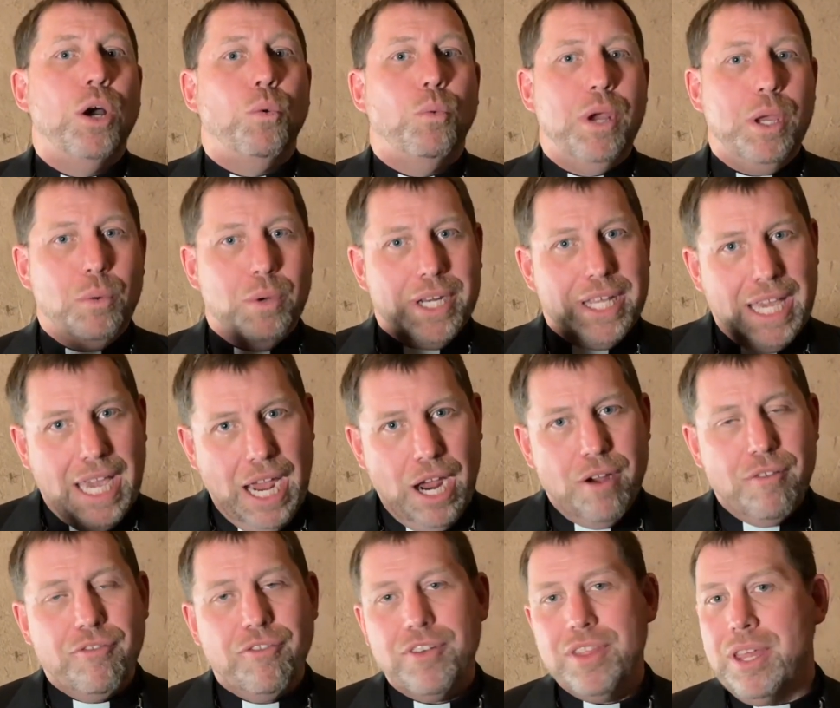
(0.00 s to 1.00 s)
We would
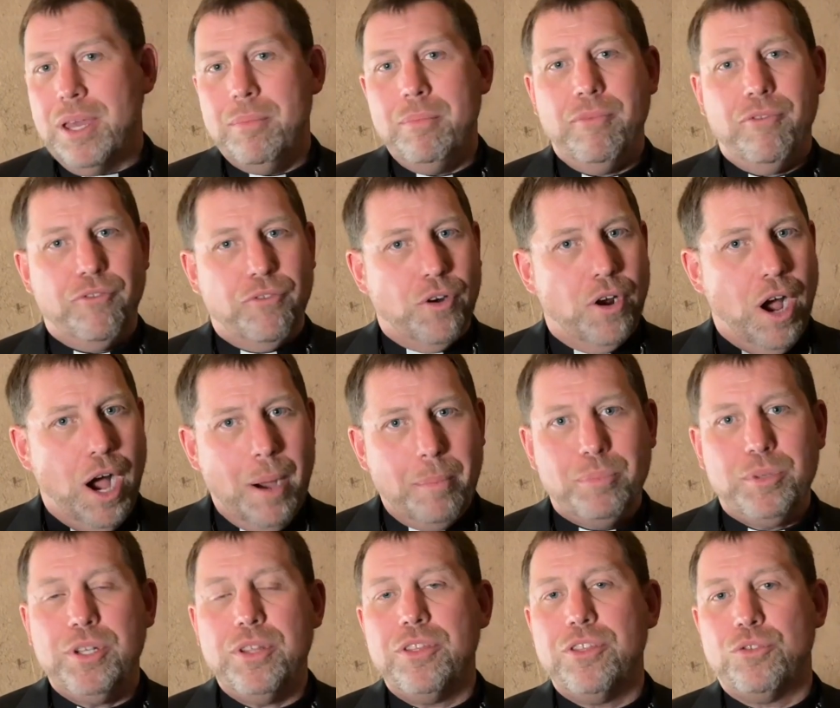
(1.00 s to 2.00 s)
care for them for
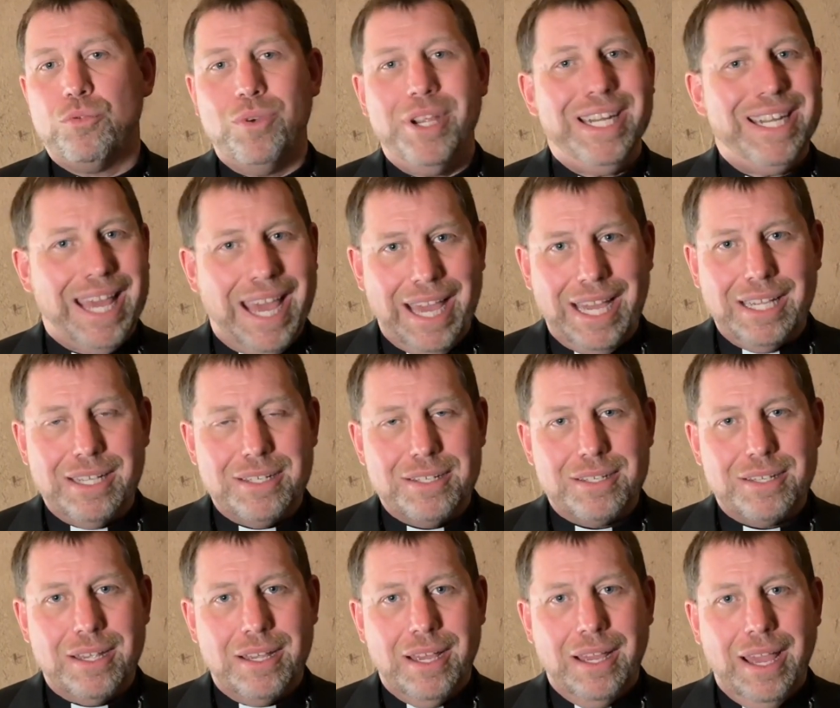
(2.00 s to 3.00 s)
up to 3
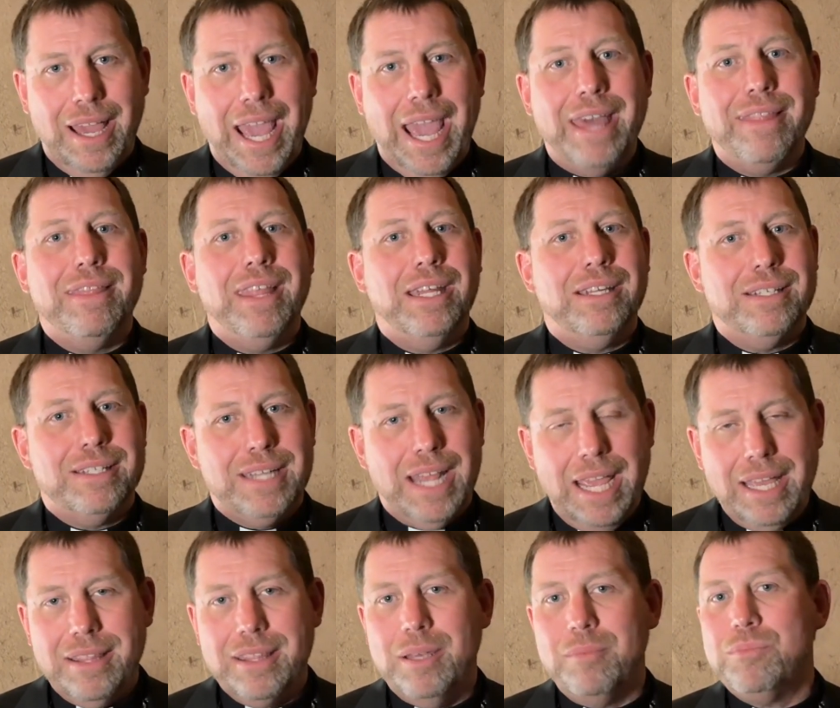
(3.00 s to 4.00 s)
days and then
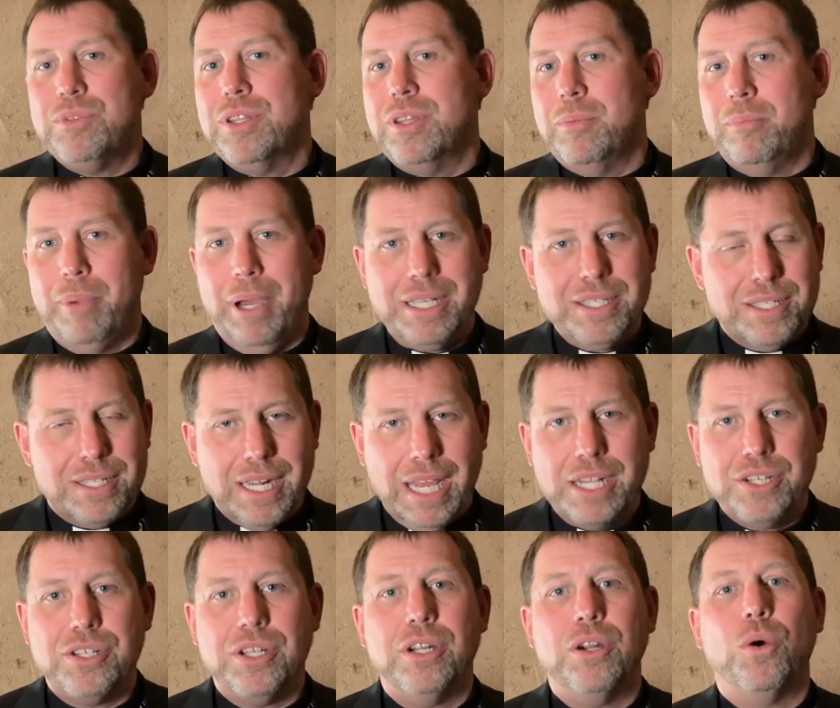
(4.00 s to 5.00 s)
take them to the bus
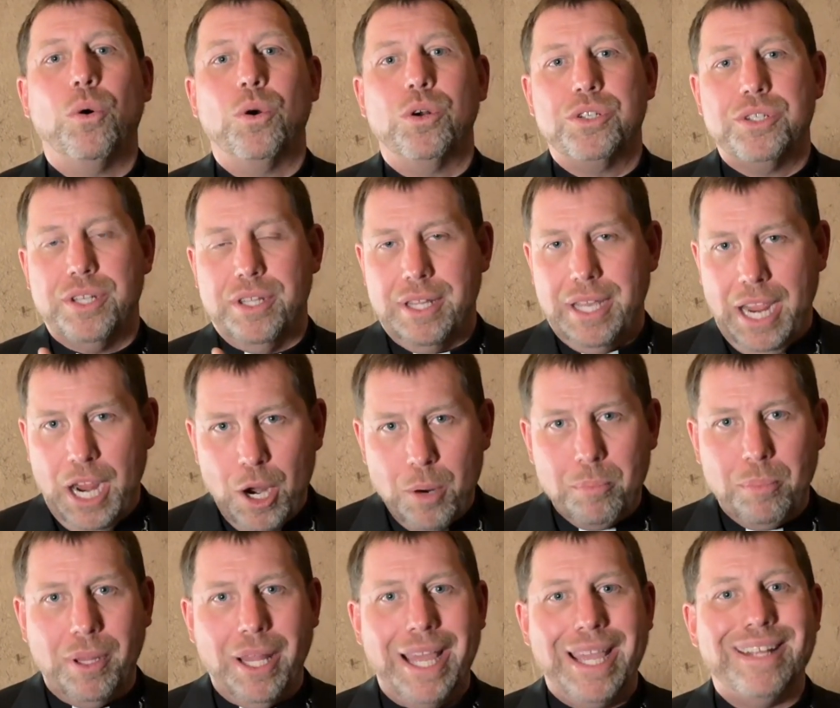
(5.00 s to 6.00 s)
station or to the
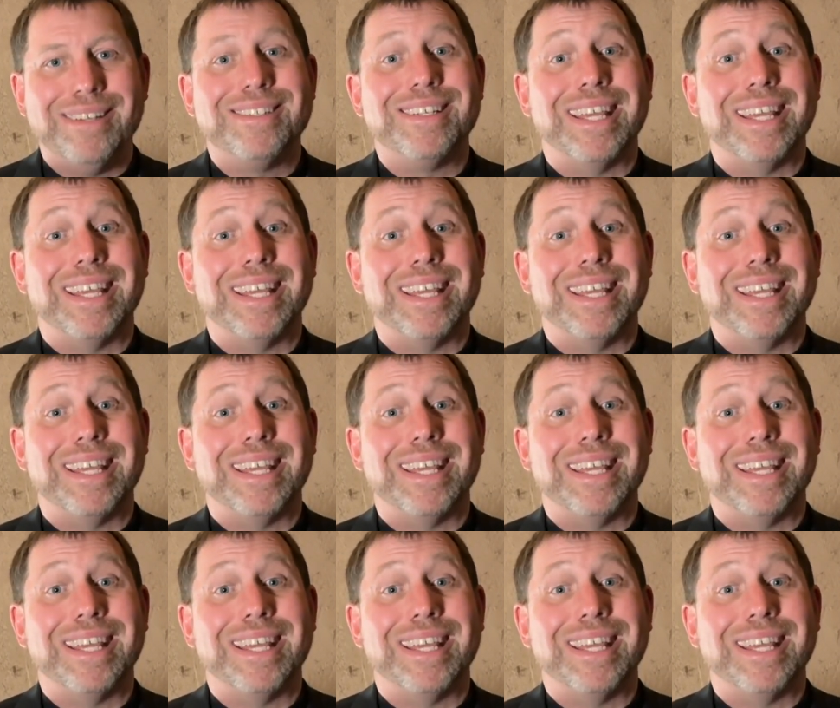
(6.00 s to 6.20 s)
airplane